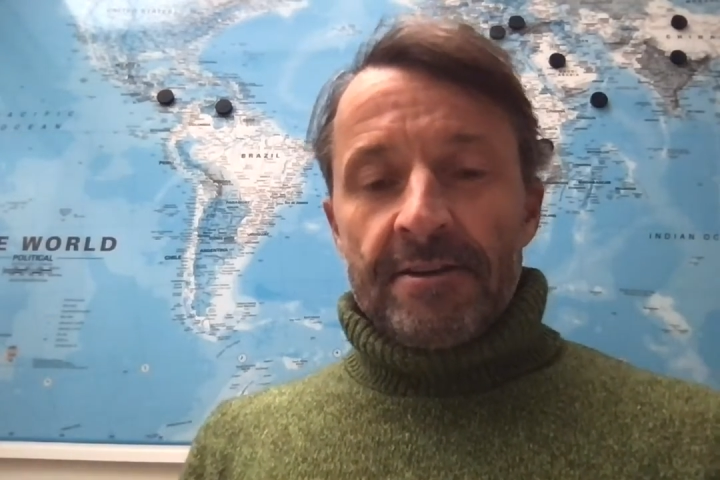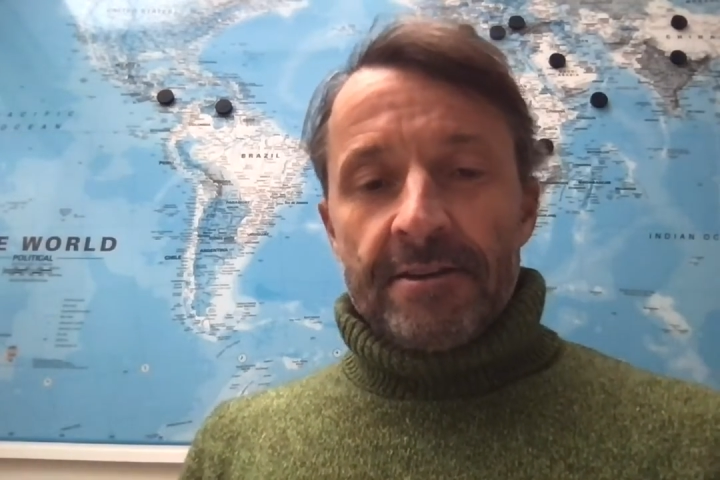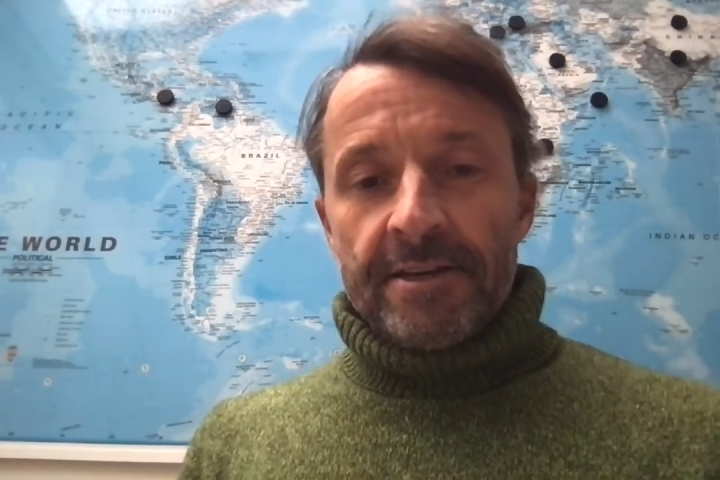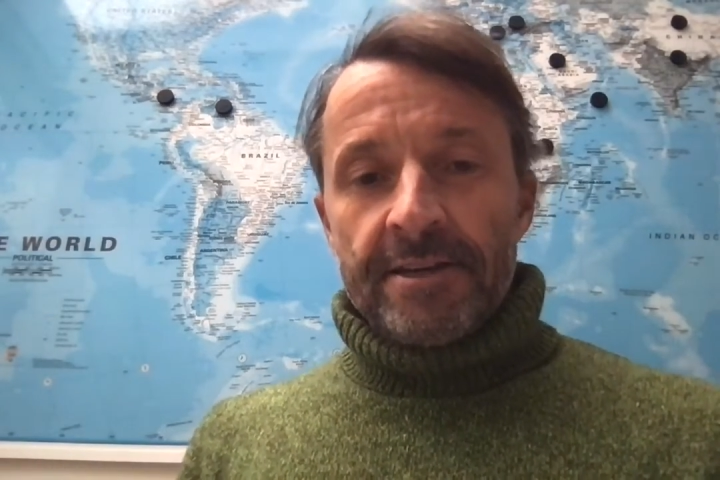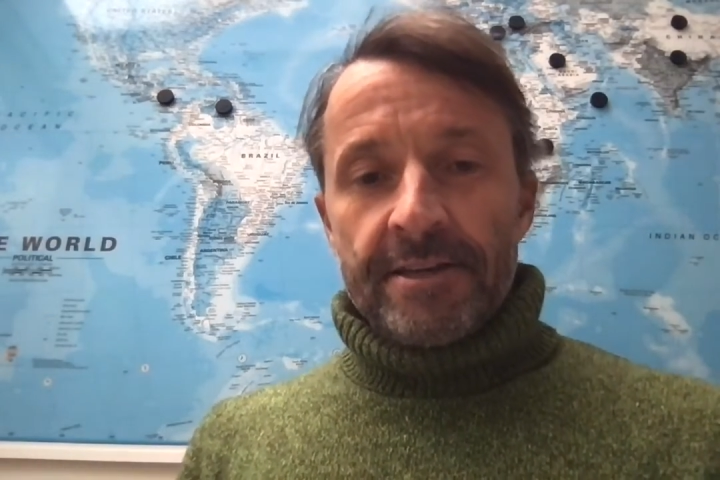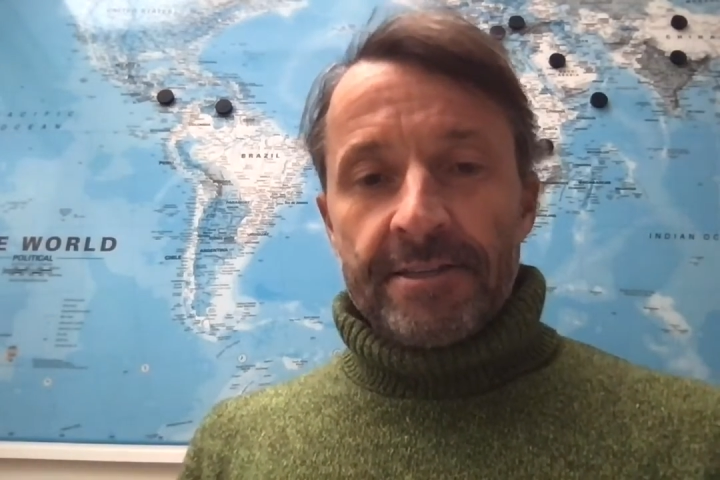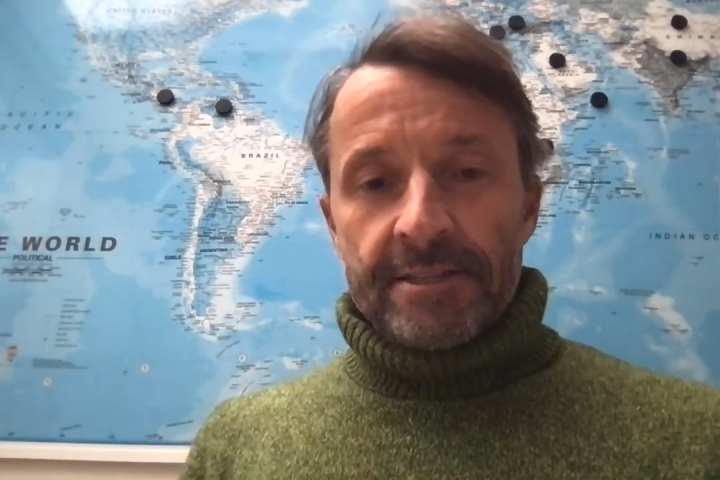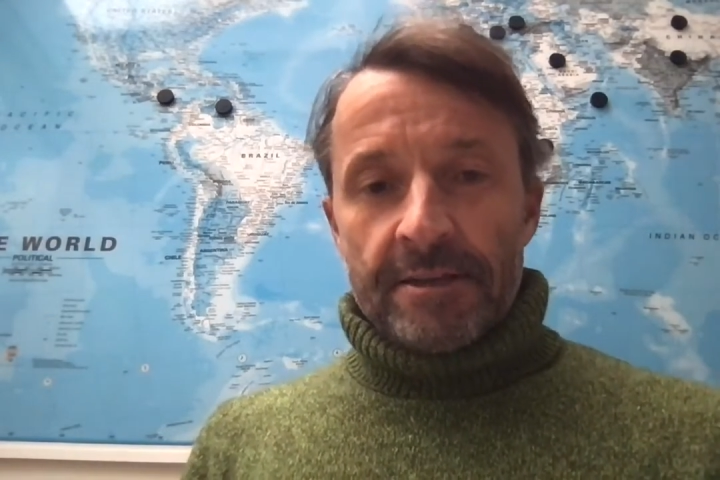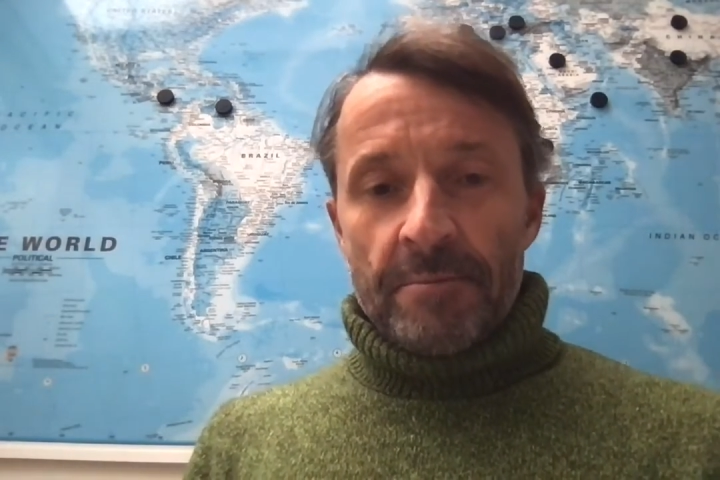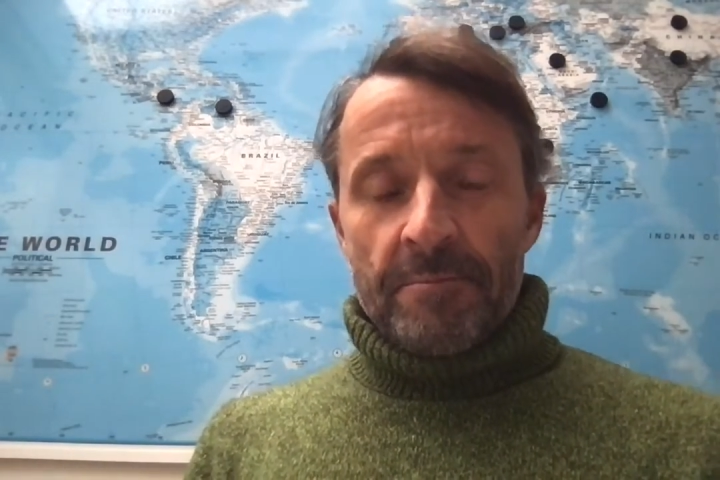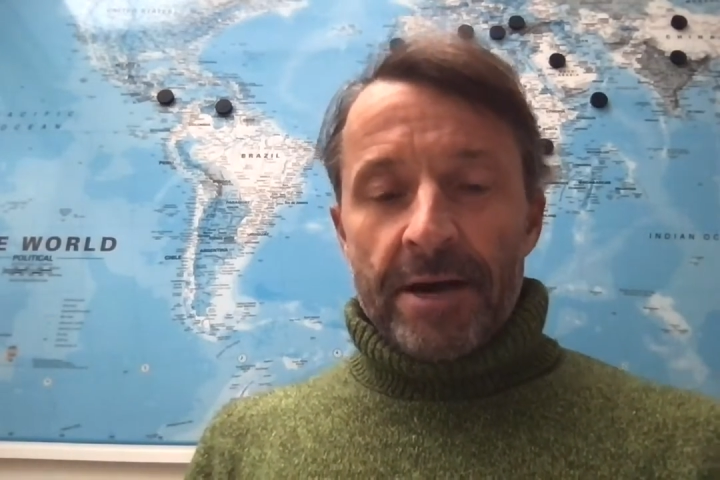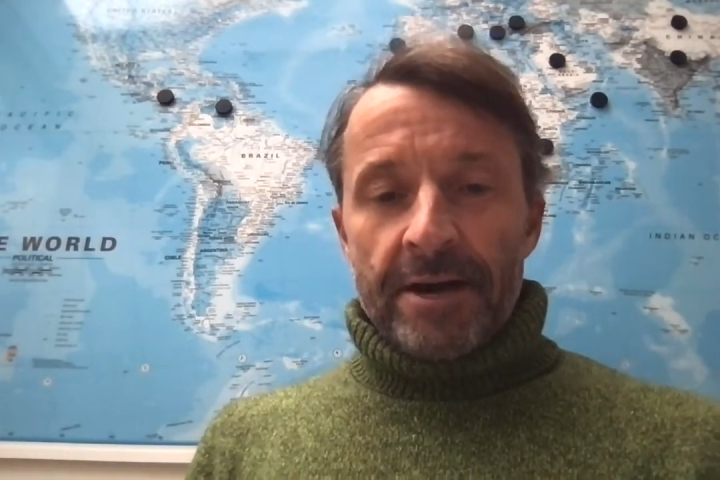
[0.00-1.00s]
is
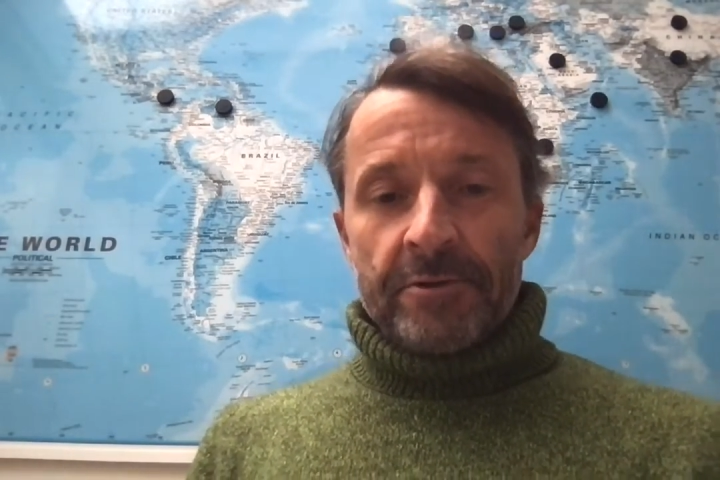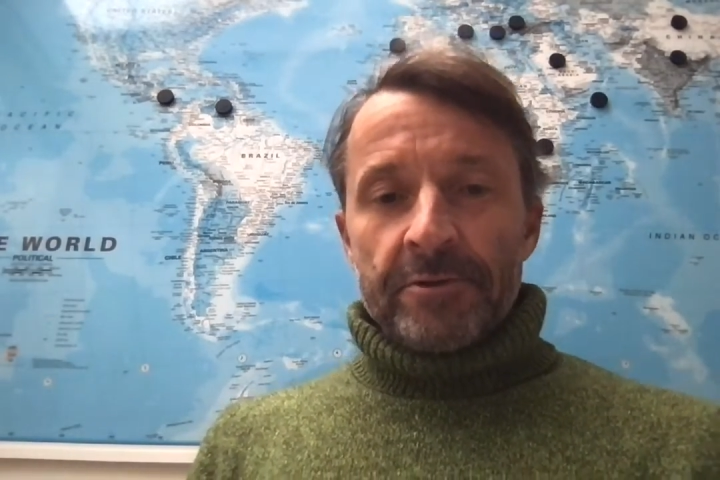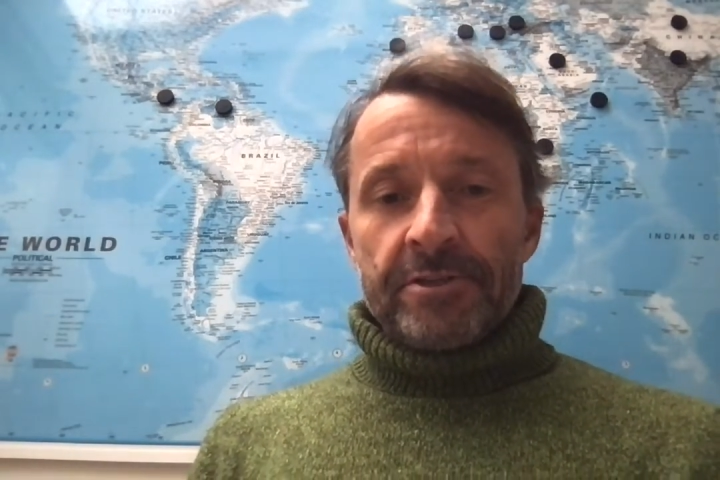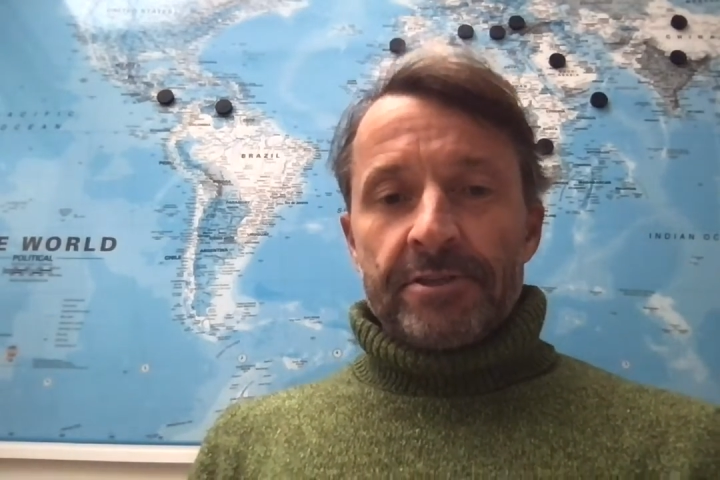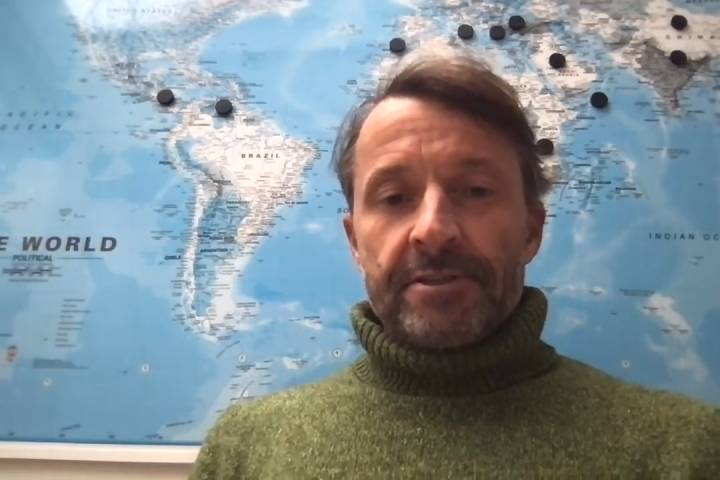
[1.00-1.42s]
about